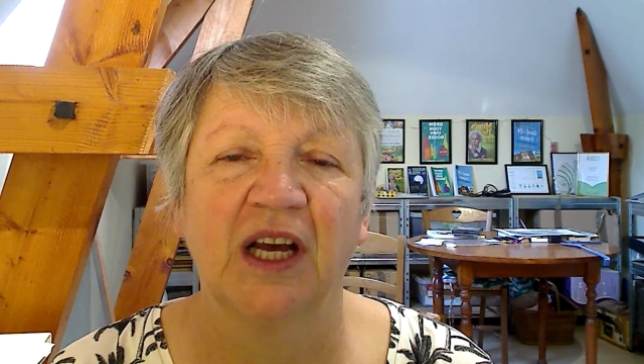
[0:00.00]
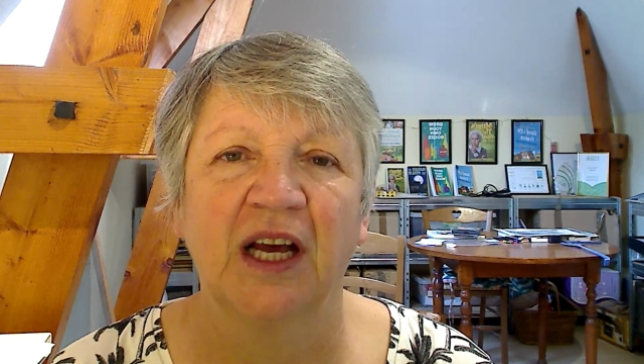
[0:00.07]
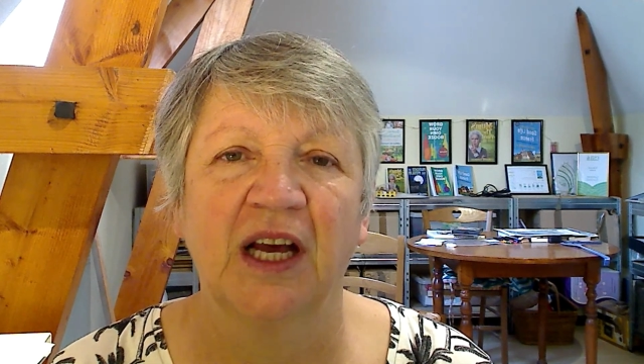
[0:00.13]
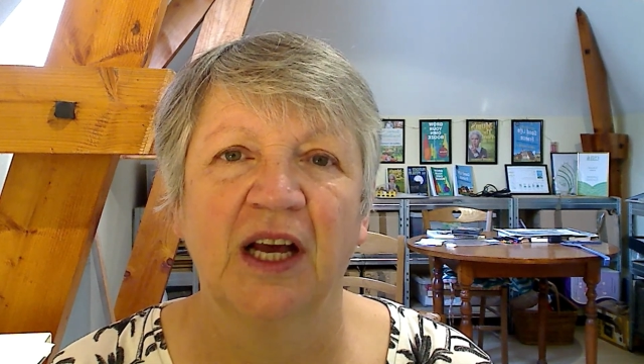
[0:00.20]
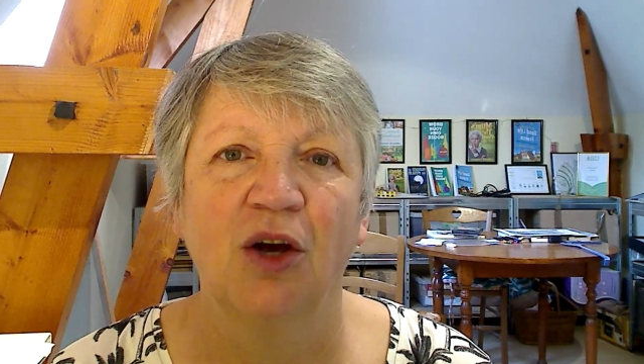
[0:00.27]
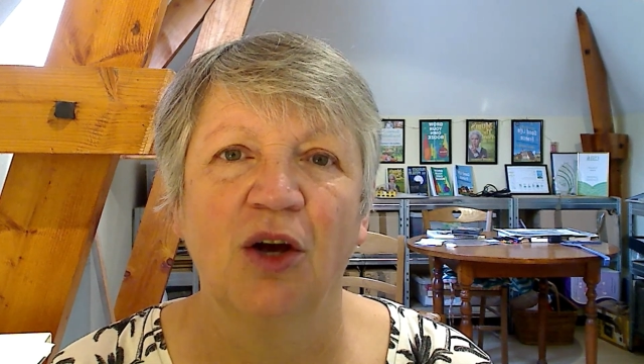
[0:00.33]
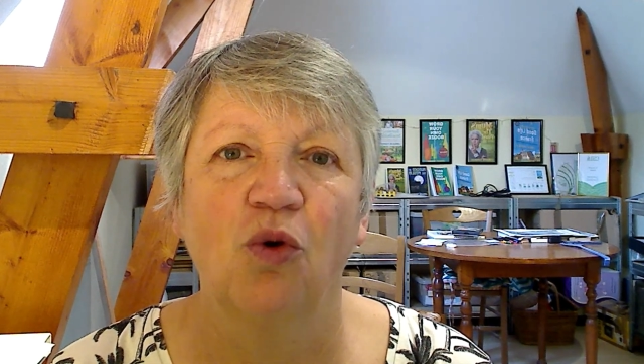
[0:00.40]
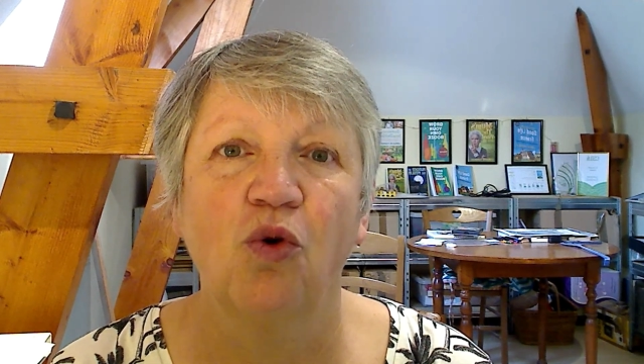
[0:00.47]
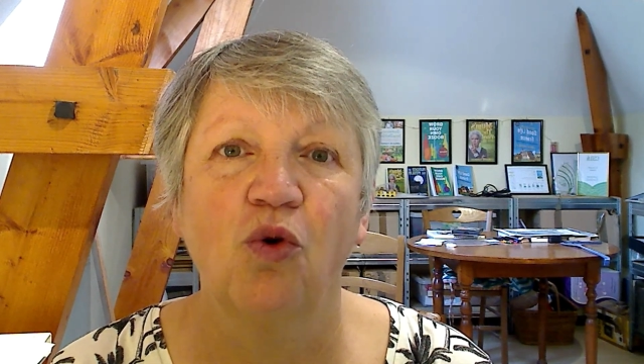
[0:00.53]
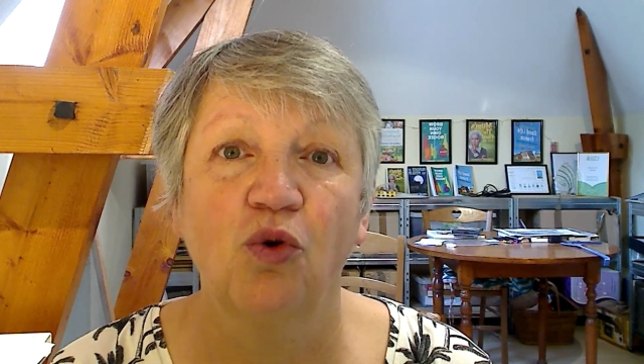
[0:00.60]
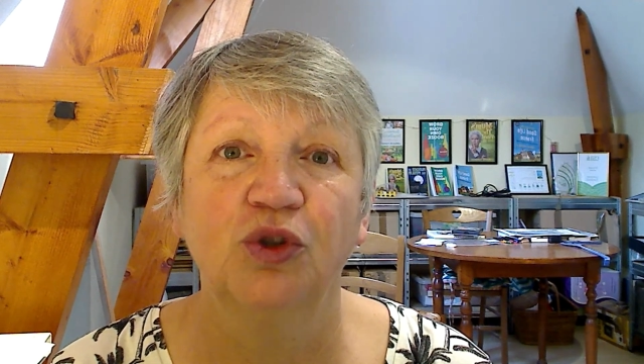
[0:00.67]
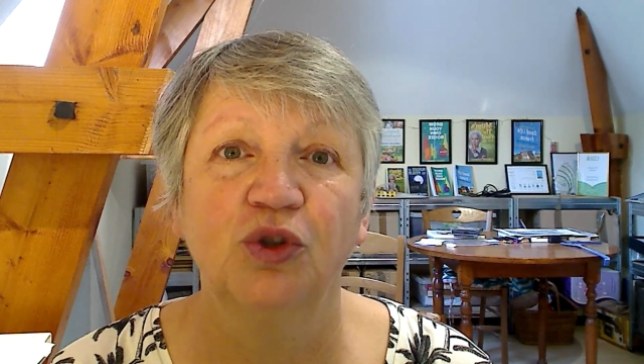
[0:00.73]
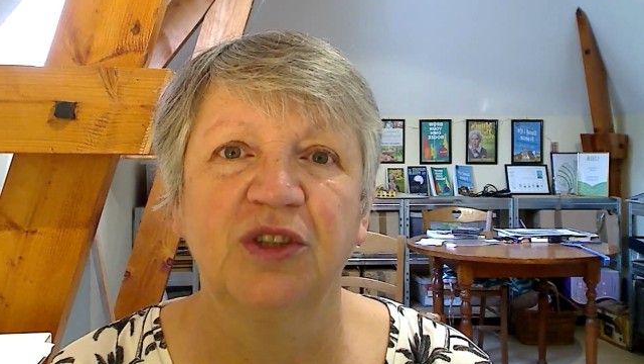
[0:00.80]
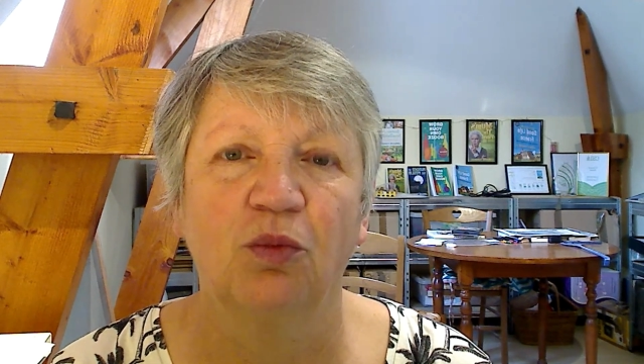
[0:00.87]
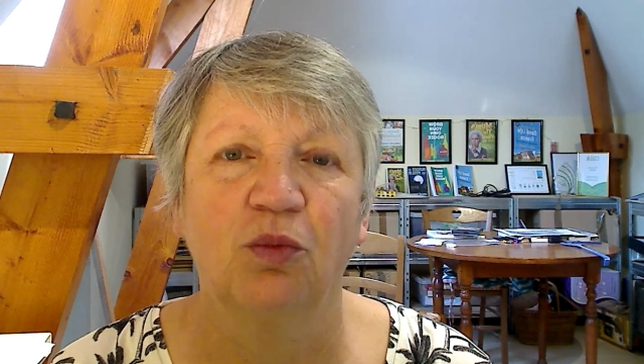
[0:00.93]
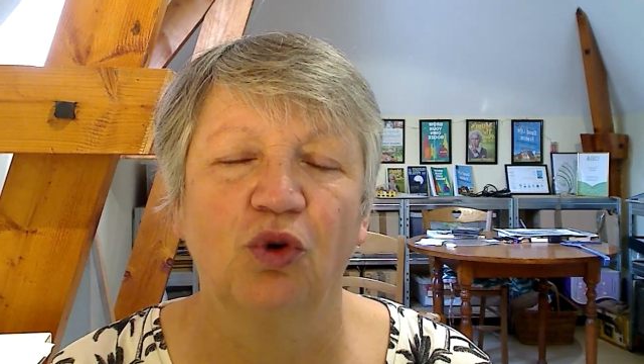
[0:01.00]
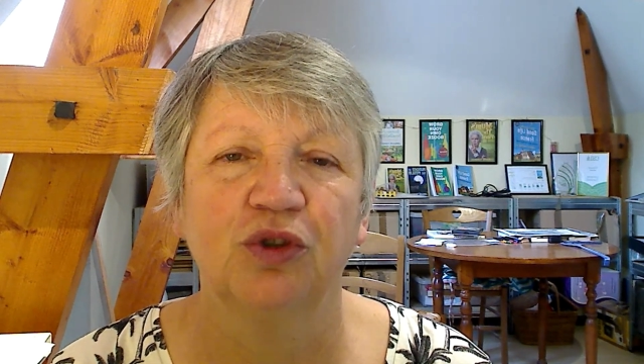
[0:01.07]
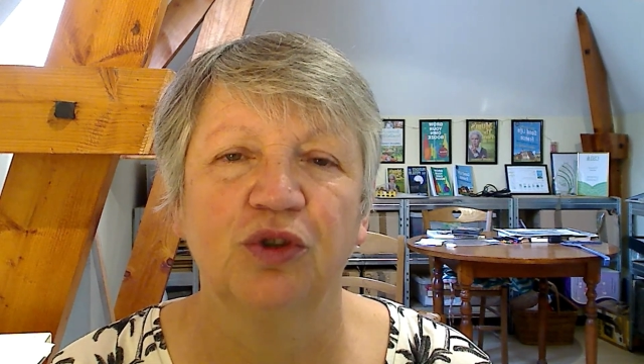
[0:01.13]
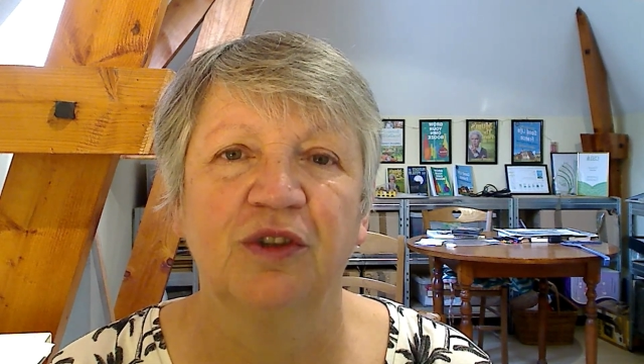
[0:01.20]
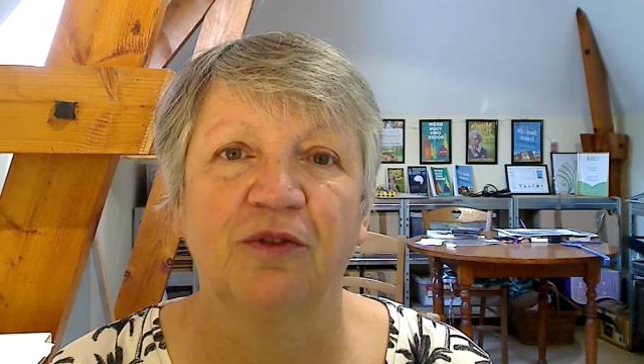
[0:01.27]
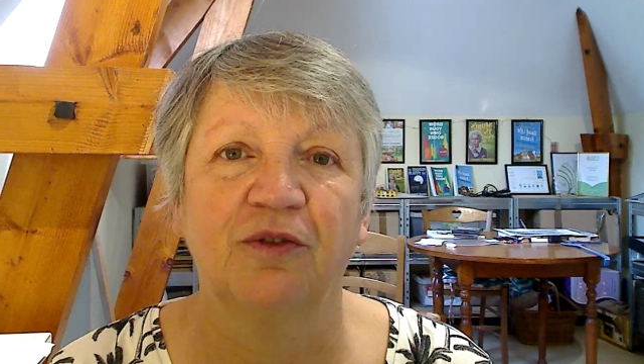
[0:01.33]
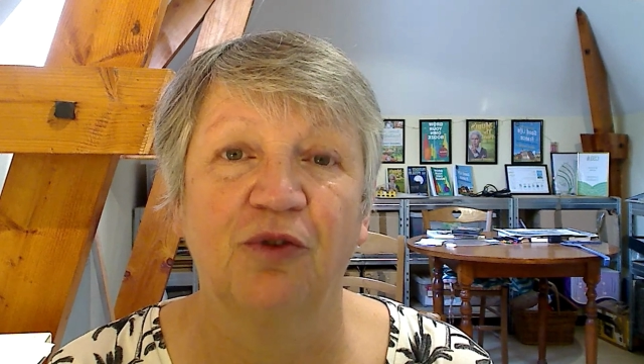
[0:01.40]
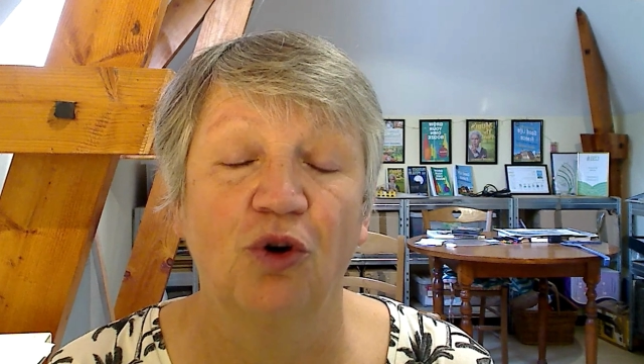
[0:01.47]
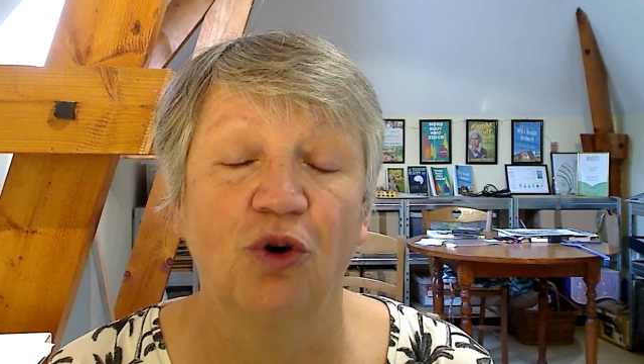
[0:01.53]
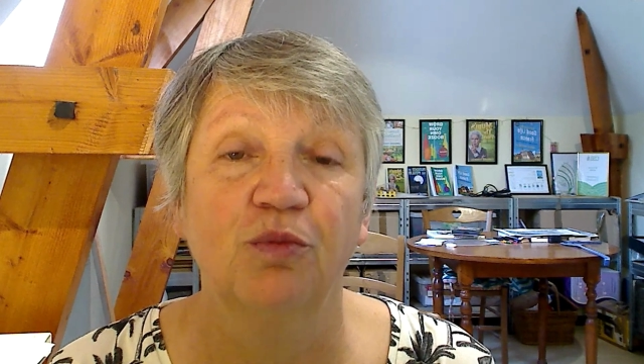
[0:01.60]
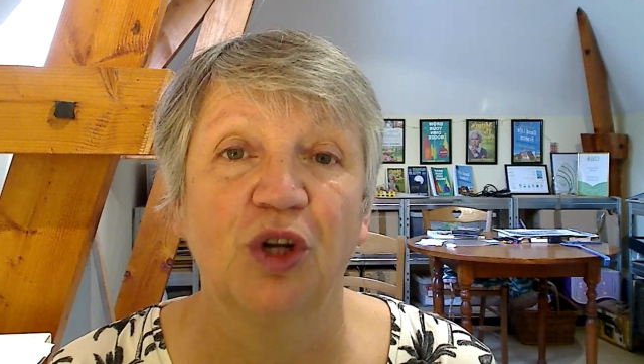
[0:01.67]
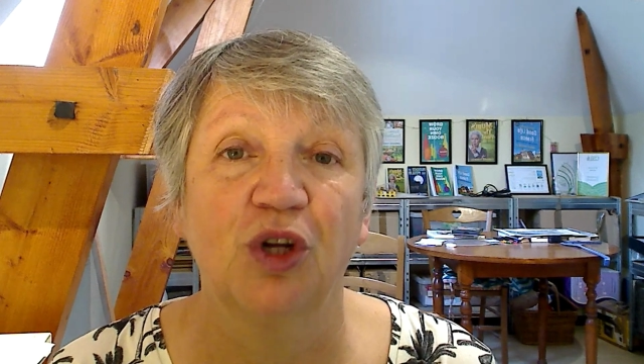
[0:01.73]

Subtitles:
hose the water from